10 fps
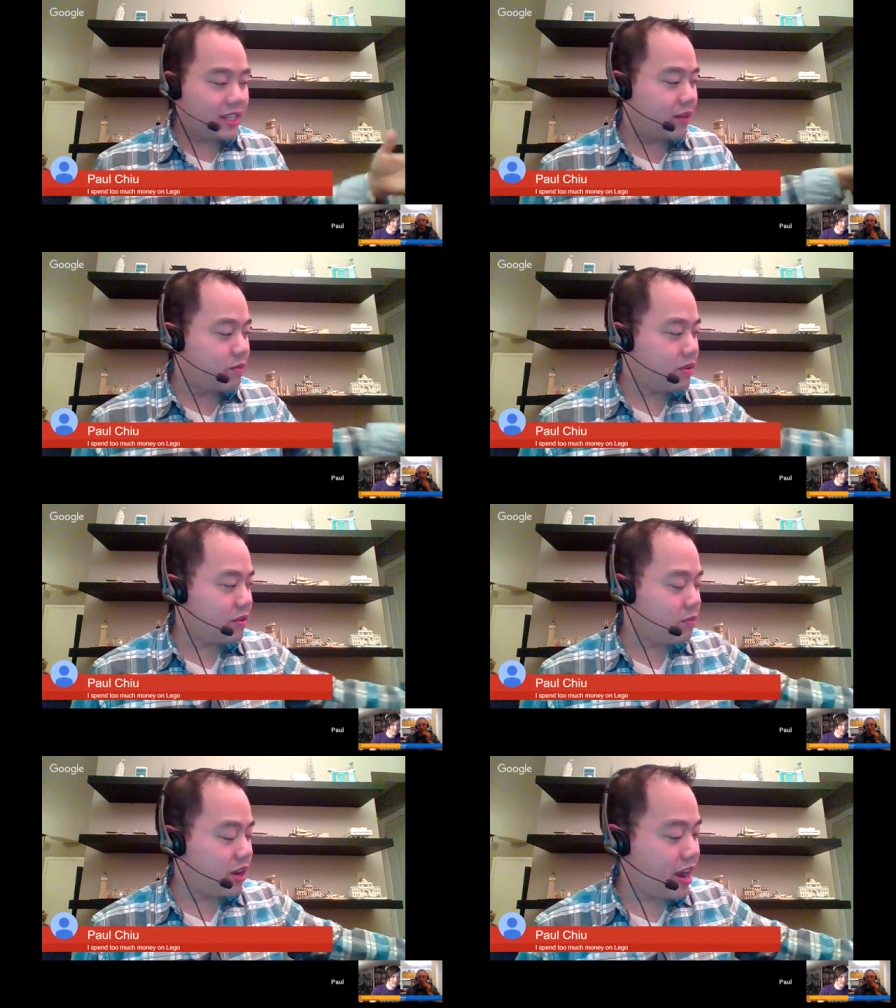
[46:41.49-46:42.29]
And then what,
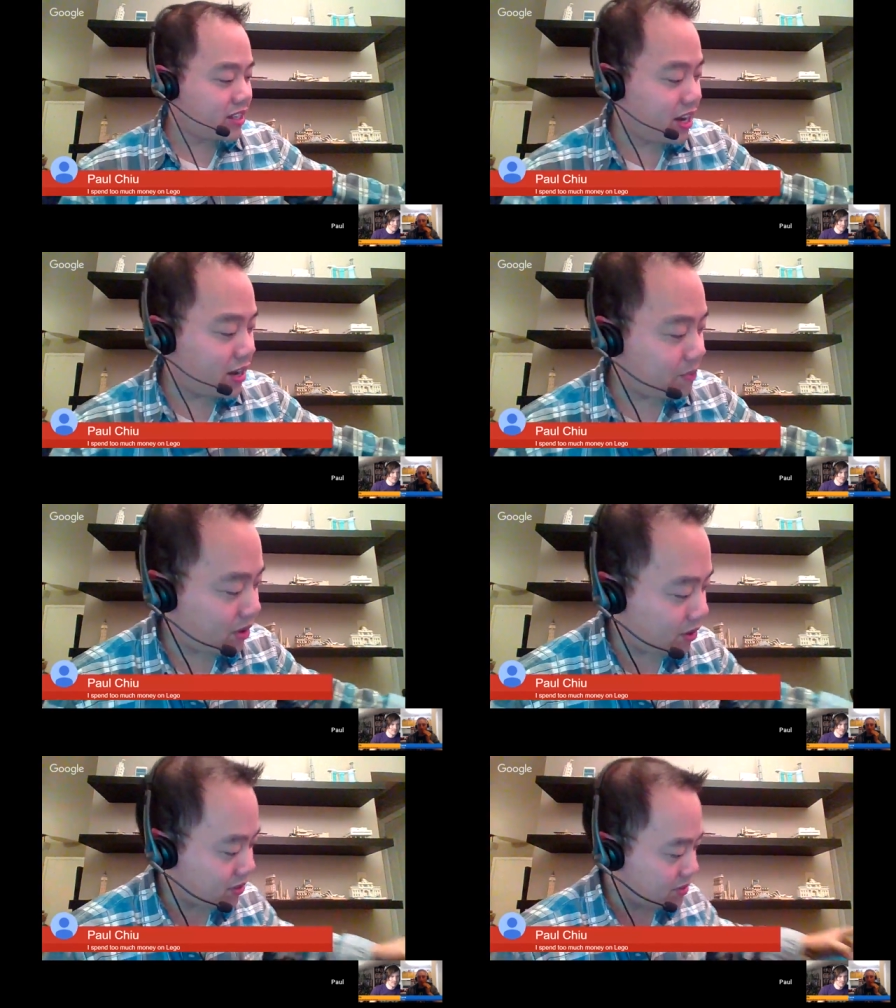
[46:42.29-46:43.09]
what I actually ended up
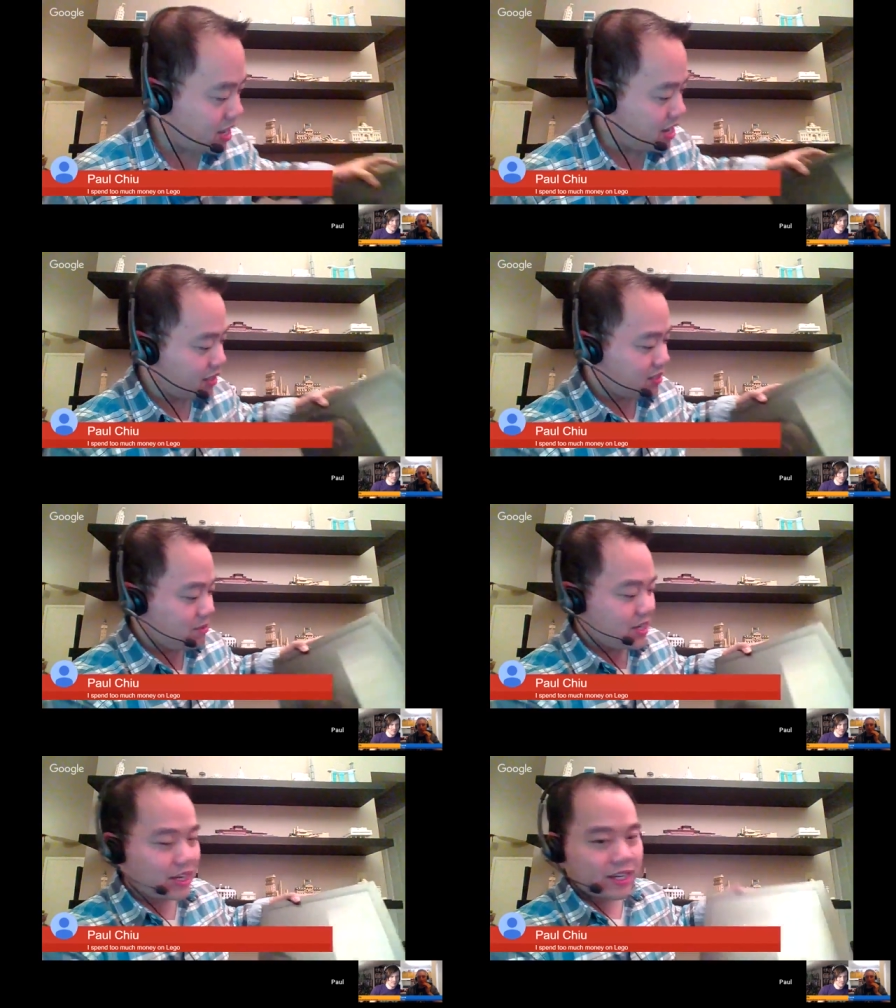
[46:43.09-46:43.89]
also getting this
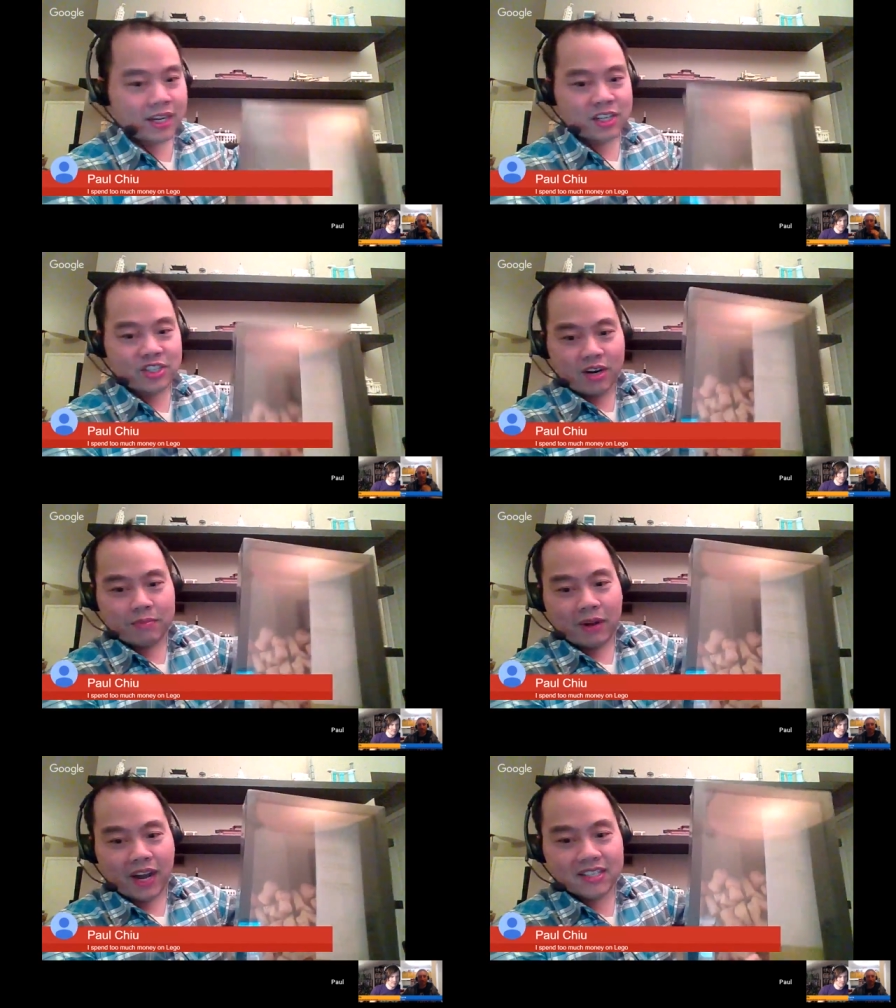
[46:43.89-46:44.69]
week, I got a shadow
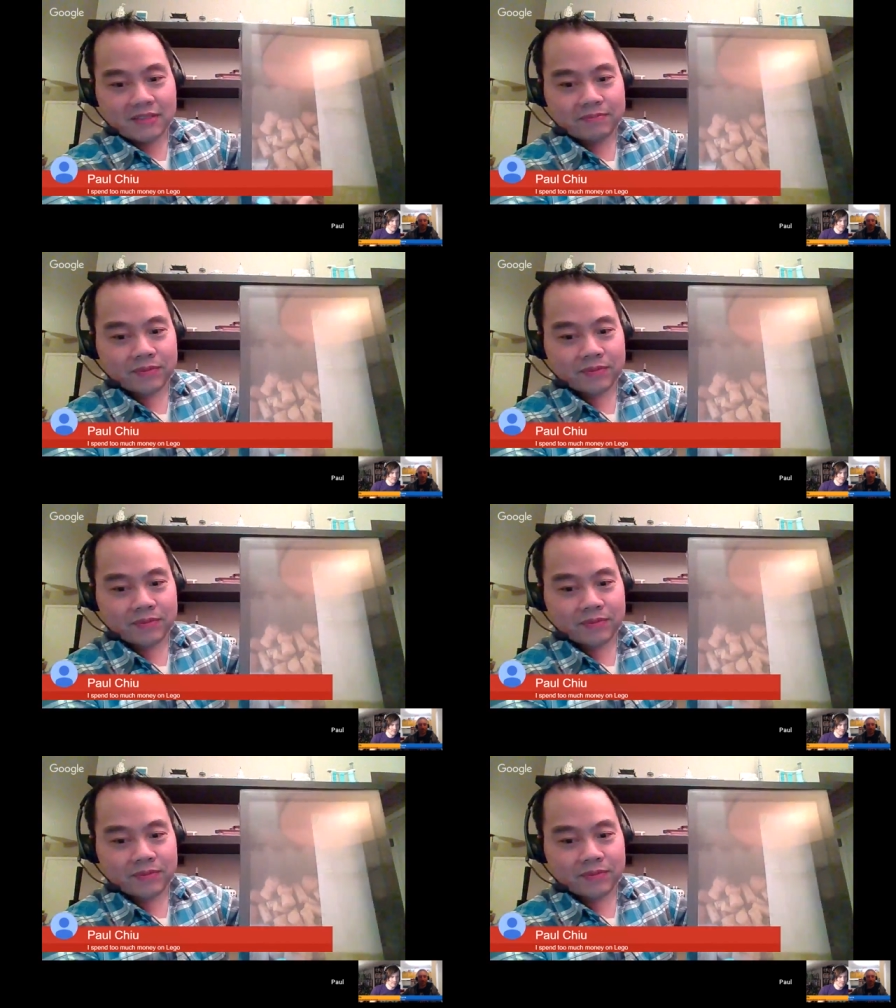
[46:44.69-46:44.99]
box,